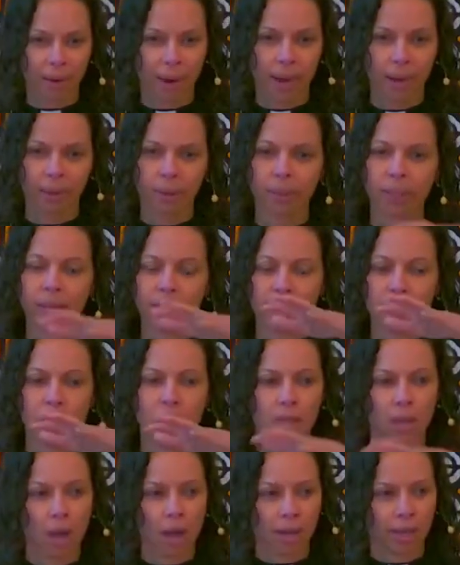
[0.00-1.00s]
wet
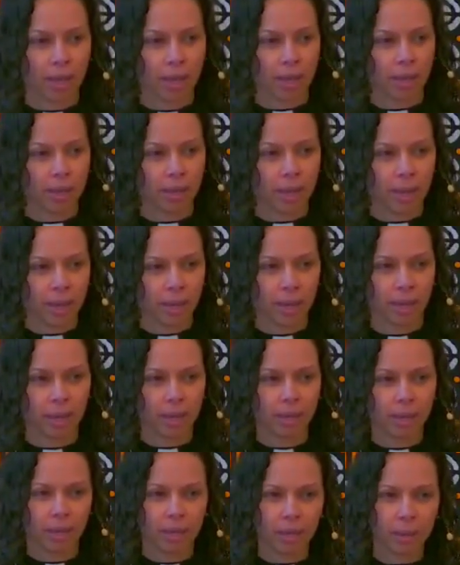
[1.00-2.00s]
ground, like soggy,
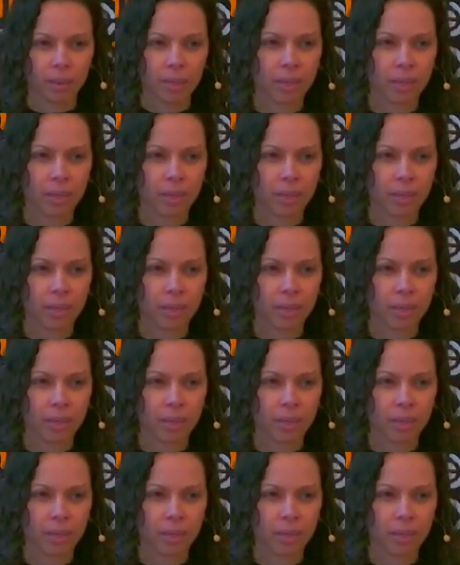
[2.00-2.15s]
like,